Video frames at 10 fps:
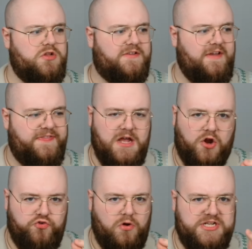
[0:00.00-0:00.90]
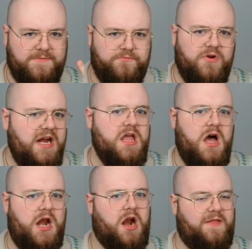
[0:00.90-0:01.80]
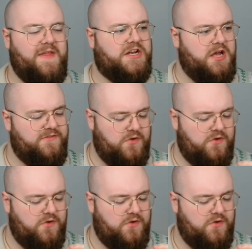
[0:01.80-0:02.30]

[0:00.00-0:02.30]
because I think I Drolled him really early on in that turn,